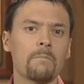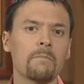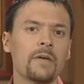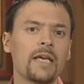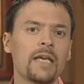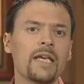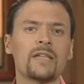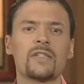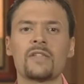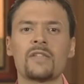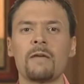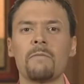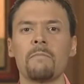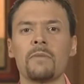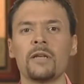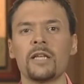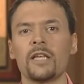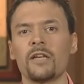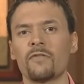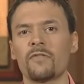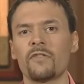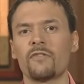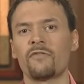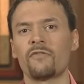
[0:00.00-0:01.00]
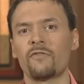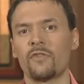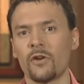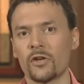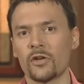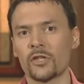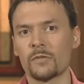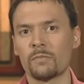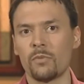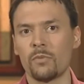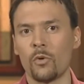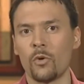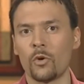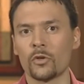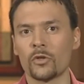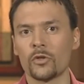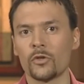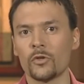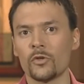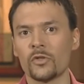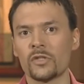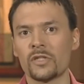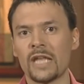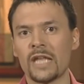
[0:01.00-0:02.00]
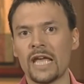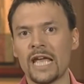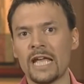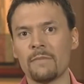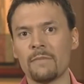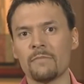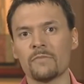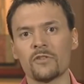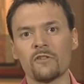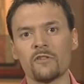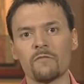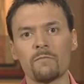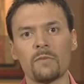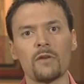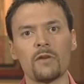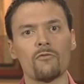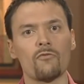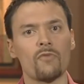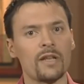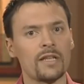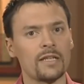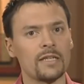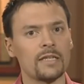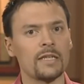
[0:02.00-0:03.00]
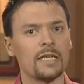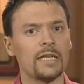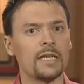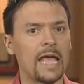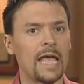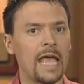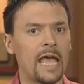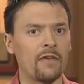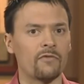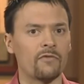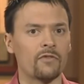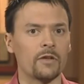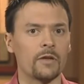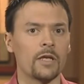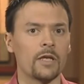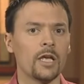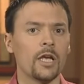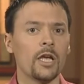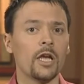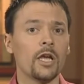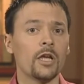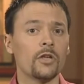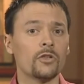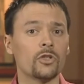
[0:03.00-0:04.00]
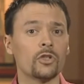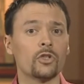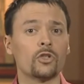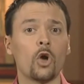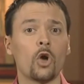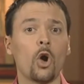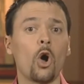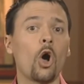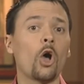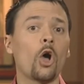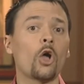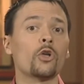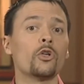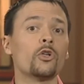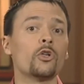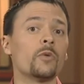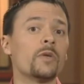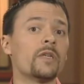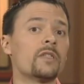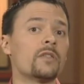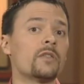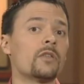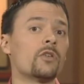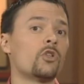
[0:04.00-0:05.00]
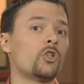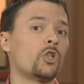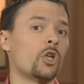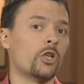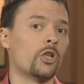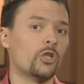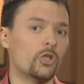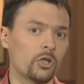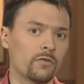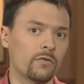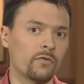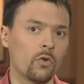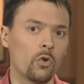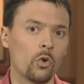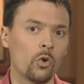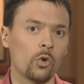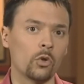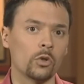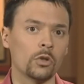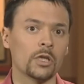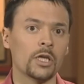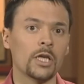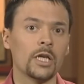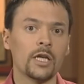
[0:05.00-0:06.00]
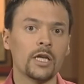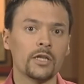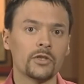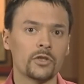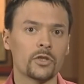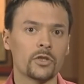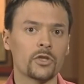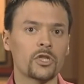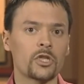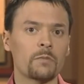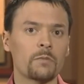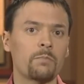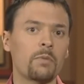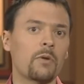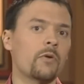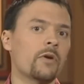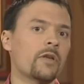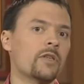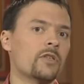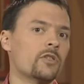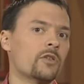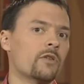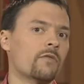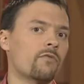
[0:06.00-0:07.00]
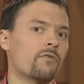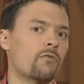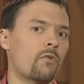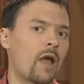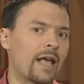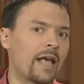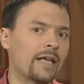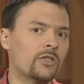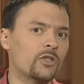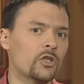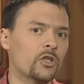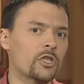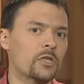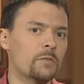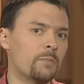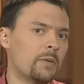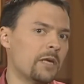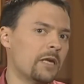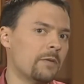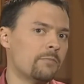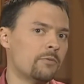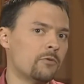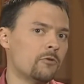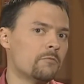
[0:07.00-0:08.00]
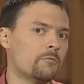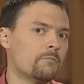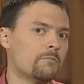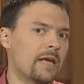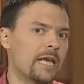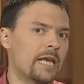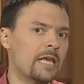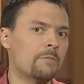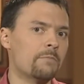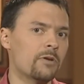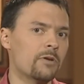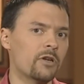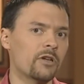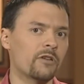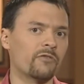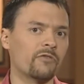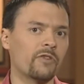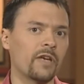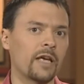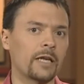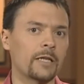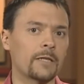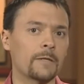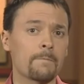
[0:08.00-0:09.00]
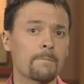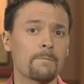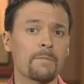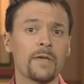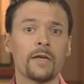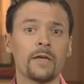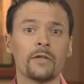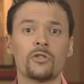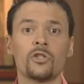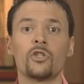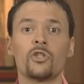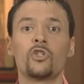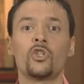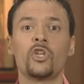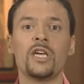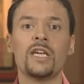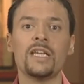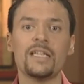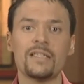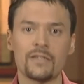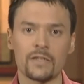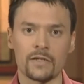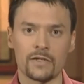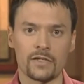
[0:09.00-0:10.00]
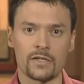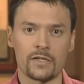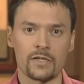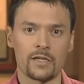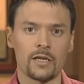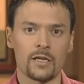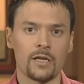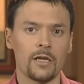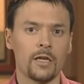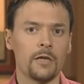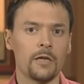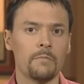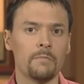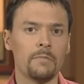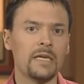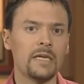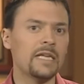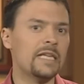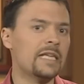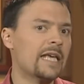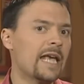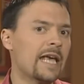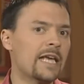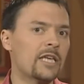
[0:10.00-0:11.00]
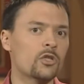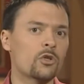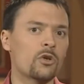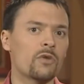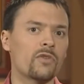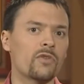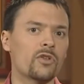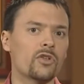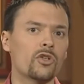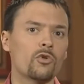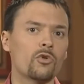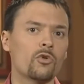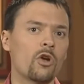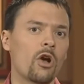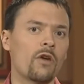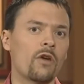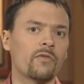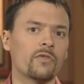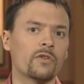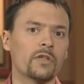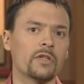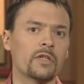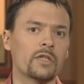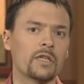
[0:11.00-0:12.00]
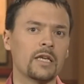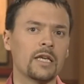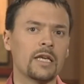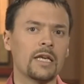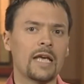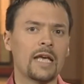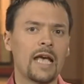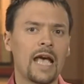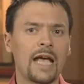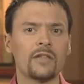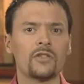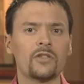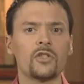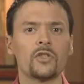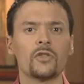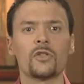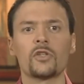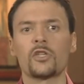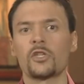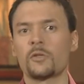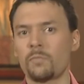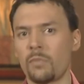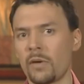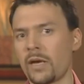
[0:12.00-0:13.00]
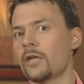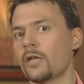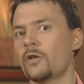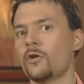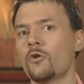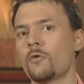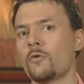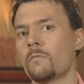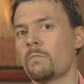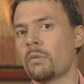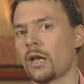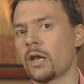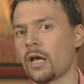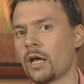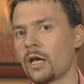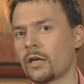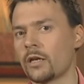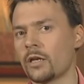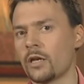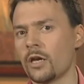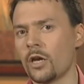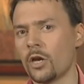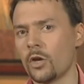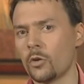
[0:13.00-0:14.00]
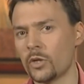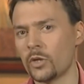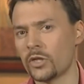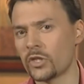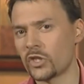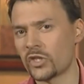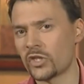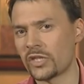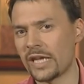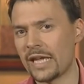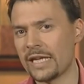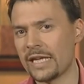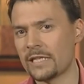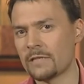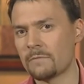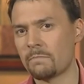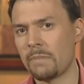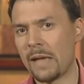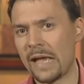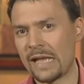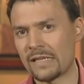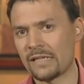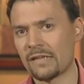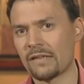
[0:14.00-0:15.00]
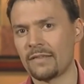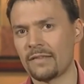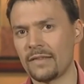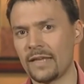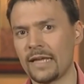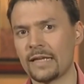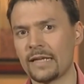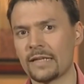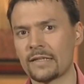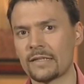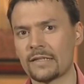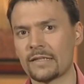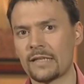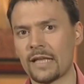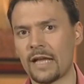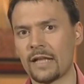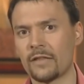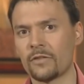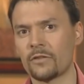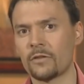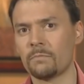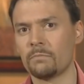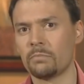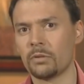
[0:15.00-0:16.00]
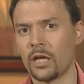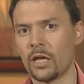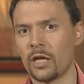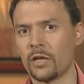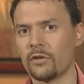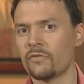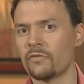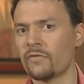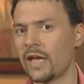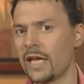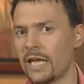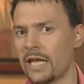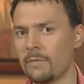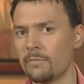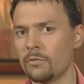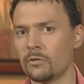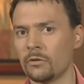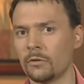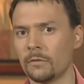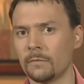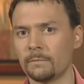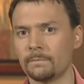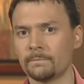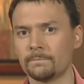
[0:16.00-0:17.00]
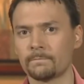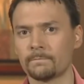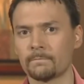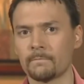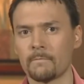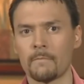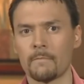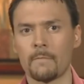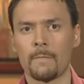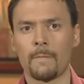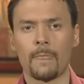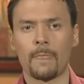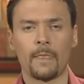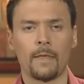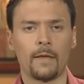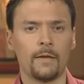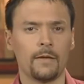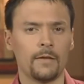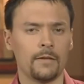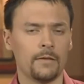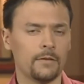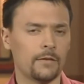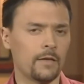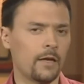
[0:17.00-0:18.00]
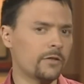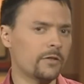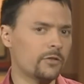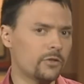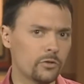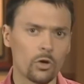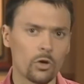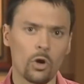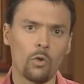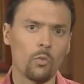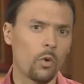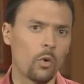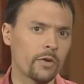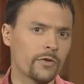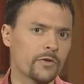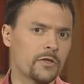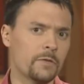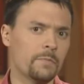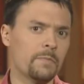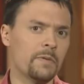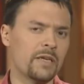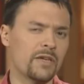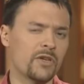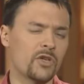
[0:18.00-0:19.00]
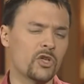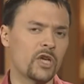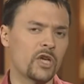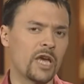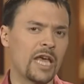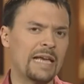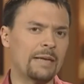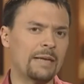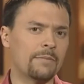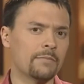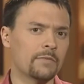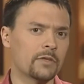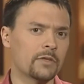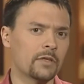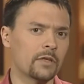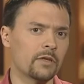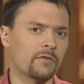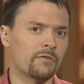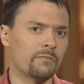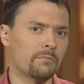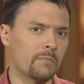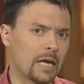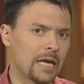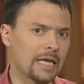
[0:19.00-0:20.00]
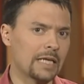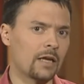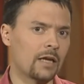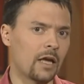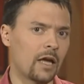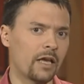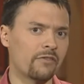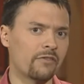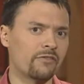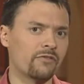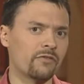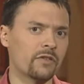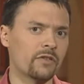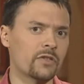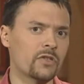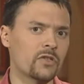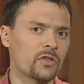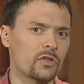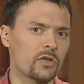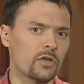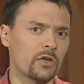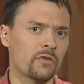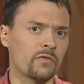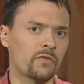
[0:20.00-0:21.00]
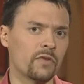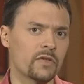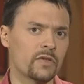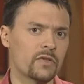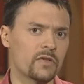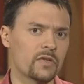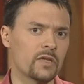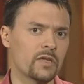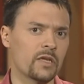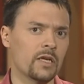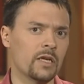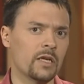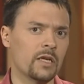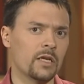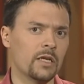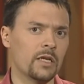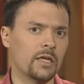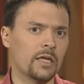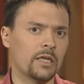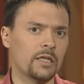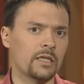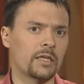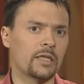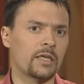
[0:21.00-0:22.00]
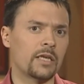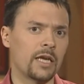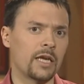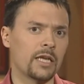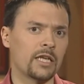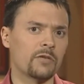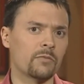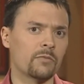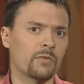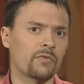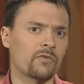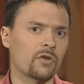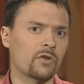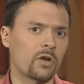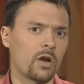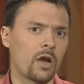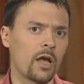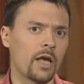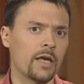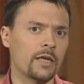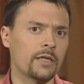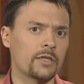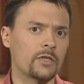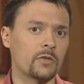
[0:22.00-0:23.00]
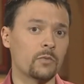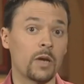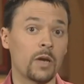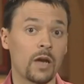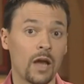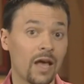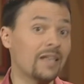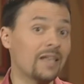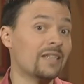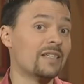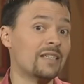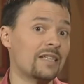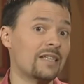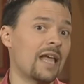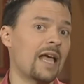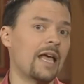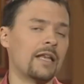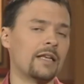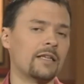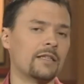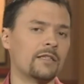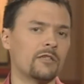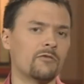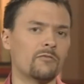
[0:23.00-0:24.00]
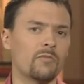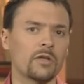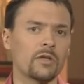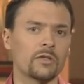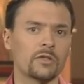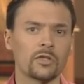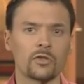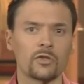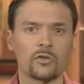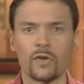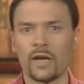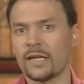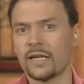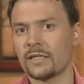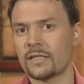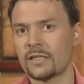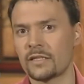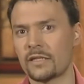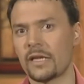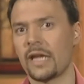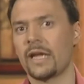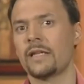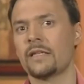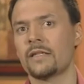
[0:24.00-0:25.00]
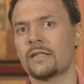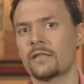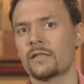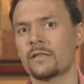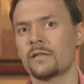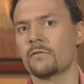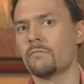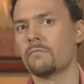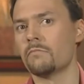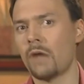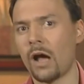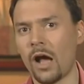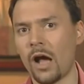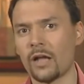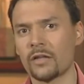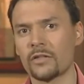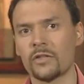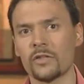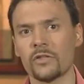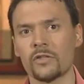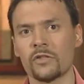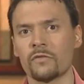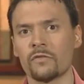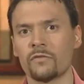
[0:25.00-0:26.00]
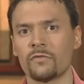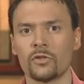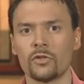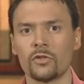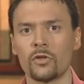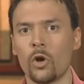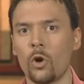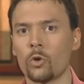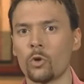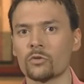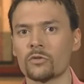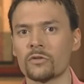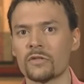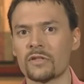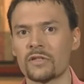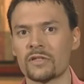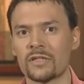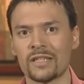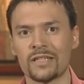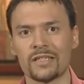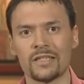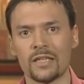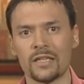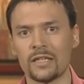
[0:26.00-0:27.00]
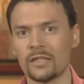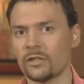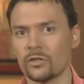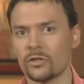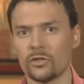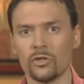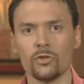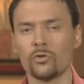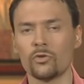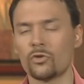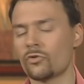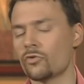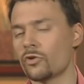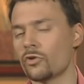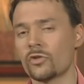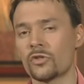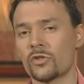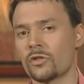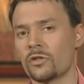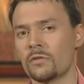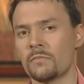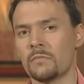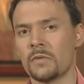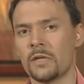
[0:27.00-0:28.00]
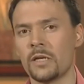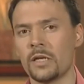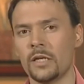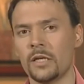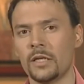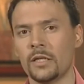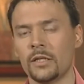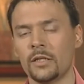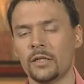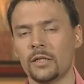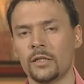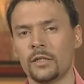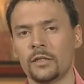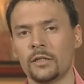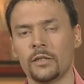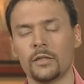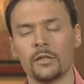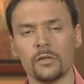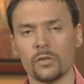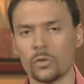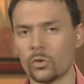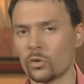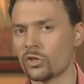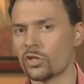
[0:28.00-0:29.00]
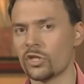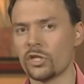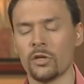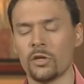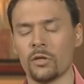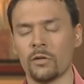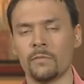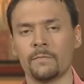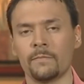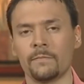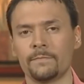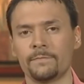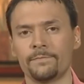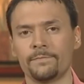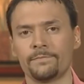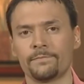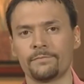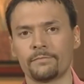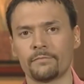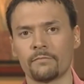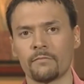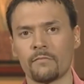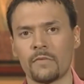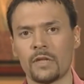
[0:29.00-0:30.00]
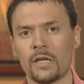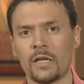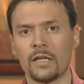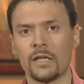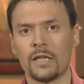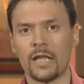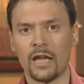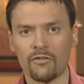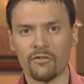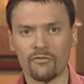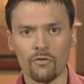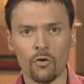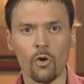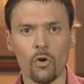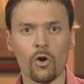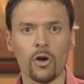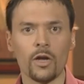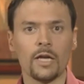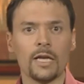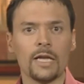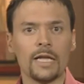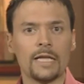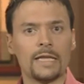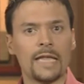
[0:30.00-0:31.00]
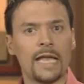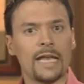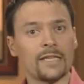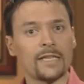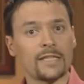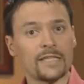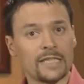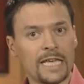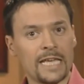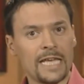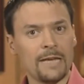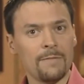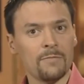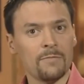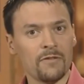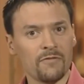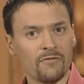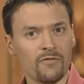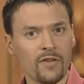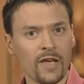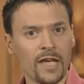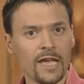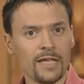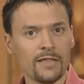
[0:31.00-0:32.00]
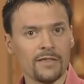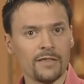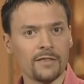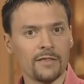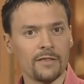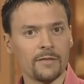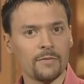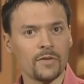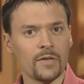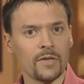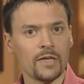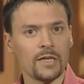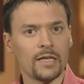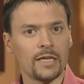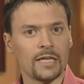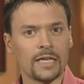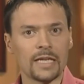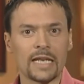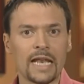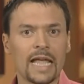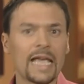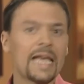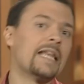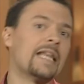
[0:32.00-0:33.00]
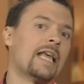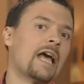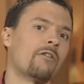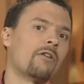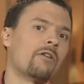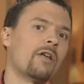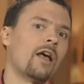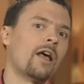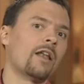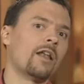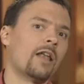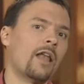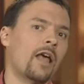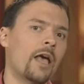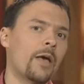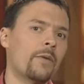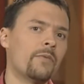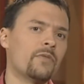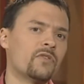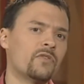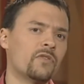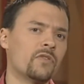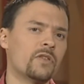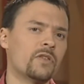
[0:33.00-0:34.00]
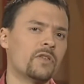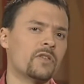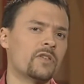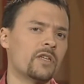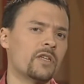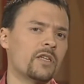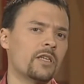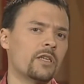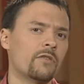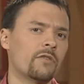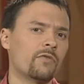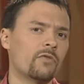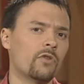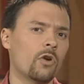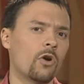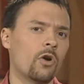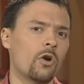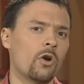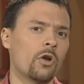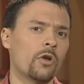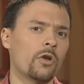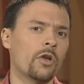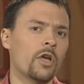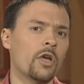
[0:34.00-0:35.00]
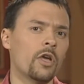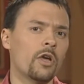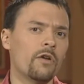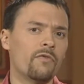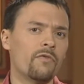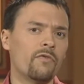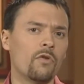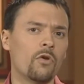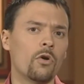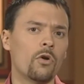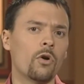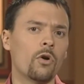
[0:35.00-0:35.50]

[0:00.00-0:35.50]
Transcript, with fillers: assembly of the firstborn whose names have been written in heaven, to God who is the judge of all, to the spirits of righteous people made perfect, to Jesus, mediator of a new covenant, and to the sprinkled blood which says better things than the blood of Abel. I do not want to be ashamed of my life and service in the kingdom of Christ when I stand among the great saints and martyrs of the golden city and the New Jerusalem, and nor do you. Therefore, let us keep the faith and lay down our lives for the city of God, for